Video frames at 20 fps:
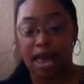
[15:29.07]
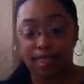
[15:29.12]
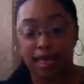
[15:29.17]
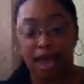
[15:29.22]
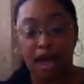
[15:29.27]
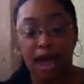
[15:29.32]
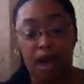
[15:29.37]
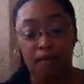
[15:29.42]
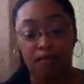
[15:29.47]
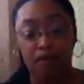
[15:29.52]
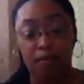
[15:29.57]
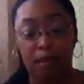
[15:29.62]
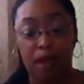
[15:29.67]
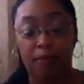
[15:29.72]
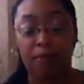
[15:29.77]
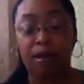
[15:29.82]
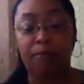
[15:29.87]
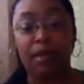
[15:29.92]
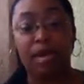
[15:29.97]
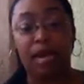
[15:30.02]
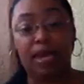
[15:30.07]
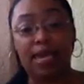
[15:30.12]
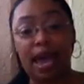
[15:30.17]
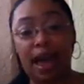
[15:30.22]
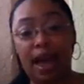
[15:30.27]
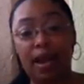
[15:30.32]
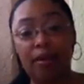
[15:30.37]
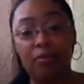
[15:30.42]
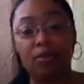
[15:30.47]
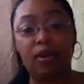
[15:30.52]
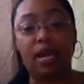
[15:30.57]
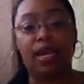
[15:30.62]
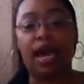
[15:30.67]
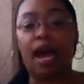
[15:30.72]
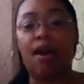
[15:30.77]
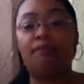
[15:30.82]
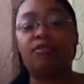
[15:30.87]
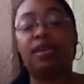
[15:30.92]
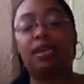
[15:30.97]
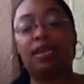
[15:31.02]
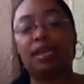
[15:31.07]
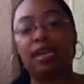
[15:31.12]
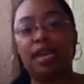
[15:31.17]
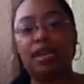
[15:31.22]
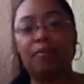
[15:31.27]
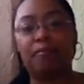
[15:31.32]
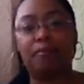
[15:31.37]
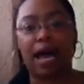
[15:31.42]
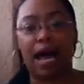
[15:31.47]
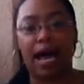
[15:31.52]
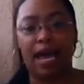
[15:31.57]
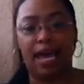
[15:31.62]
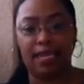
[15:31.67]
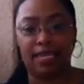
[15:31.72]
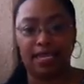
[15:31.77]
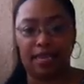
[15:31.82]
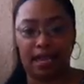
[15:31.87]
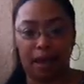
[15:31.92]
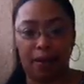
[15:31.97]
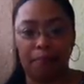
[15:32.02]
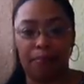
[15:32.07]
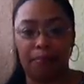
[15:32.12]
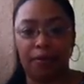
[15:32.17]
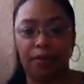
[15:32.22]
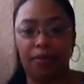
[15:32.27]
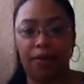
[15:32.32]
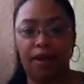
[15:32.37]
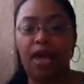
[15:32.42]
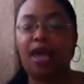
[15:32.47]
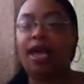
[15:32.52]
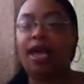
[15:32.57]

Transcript: They have to be able to be accountable, and they have to lead by example.